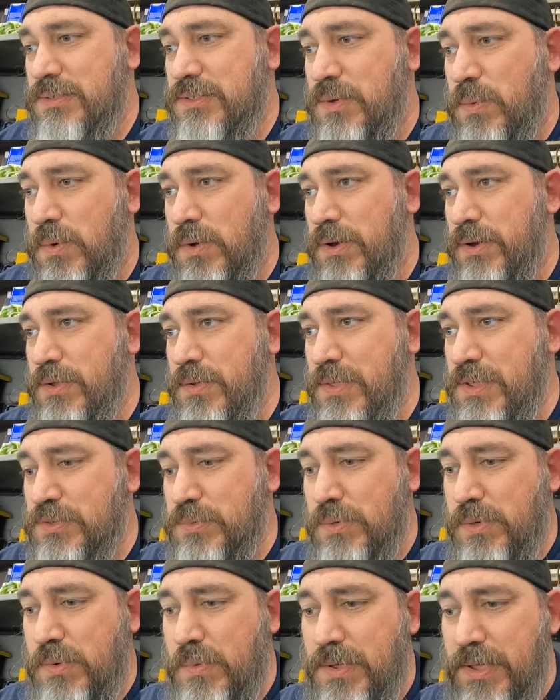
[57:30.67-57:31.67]
so we're going to do
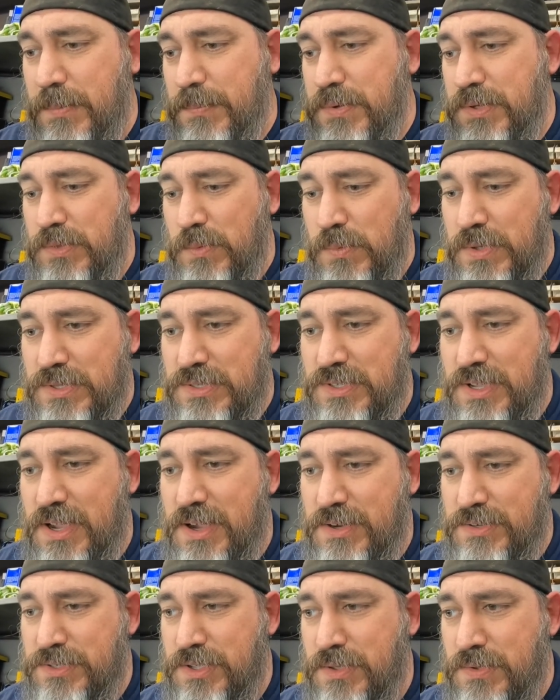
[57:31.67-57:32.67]
this real quick, put the wheels and
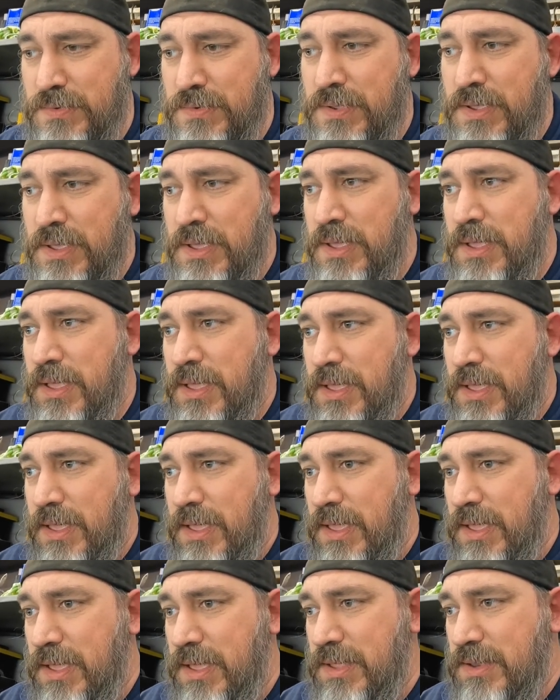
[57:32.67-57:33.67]
tires on,
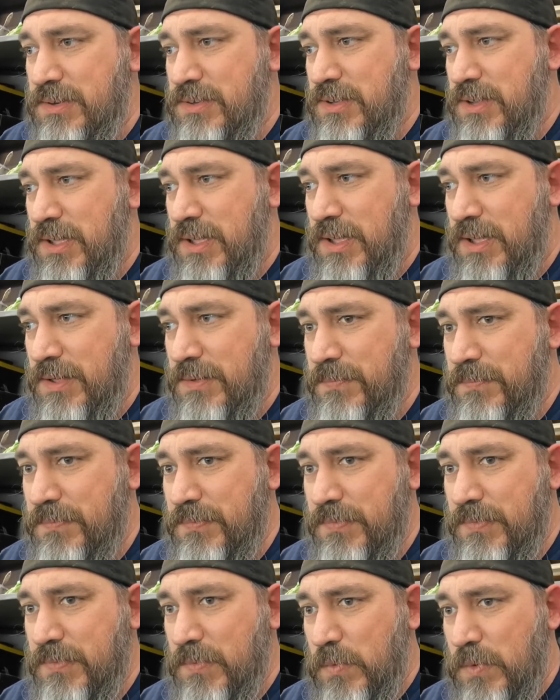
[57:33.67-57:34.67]
and uh,
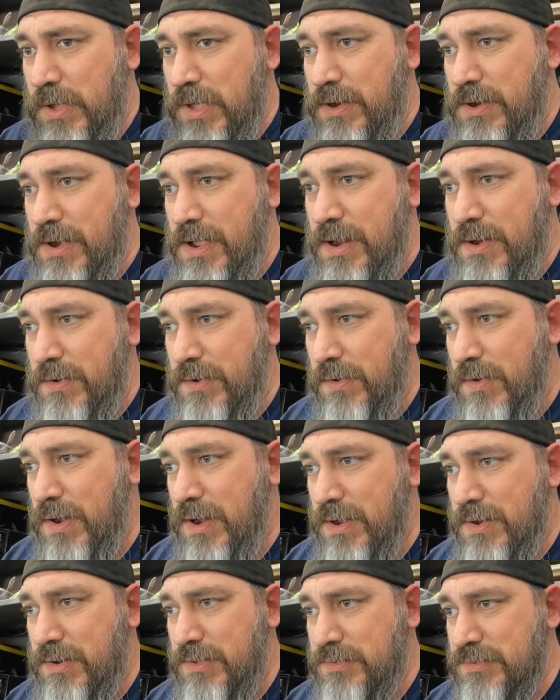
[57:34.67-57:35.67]
we'll get her down on the
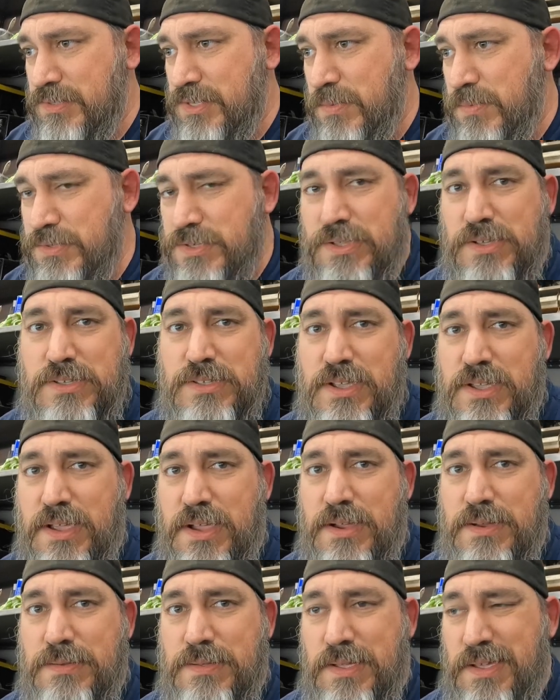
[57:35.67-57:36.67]
ground and see what she looks
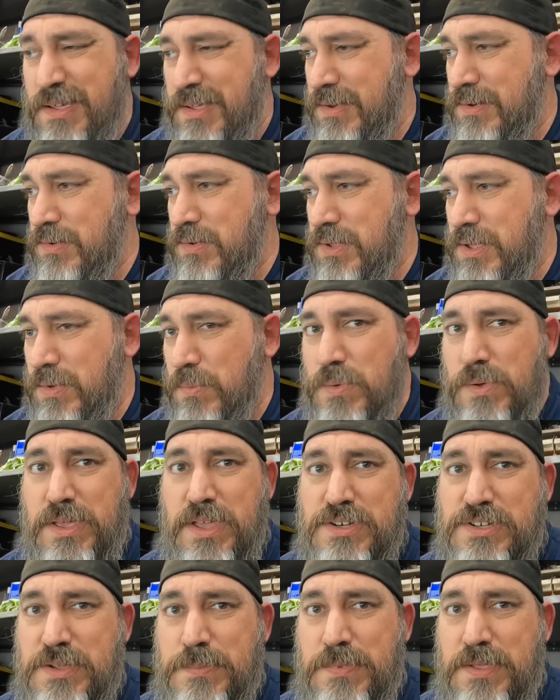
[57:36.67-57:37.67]
like. And uh, we'll
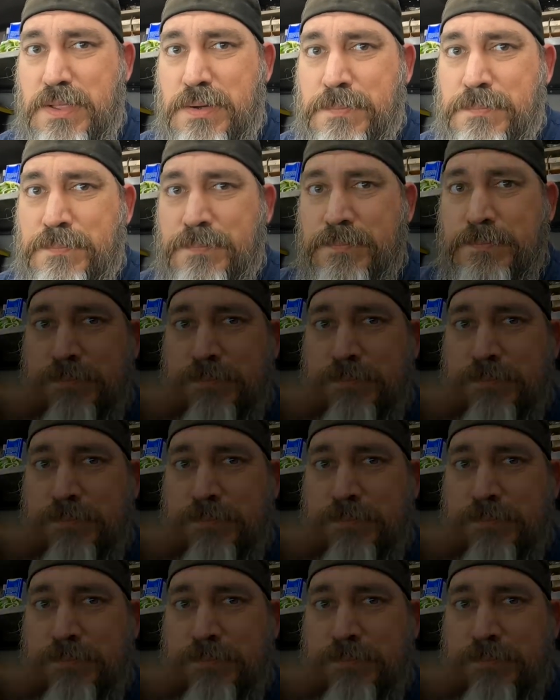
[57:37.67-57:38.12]
catch up then.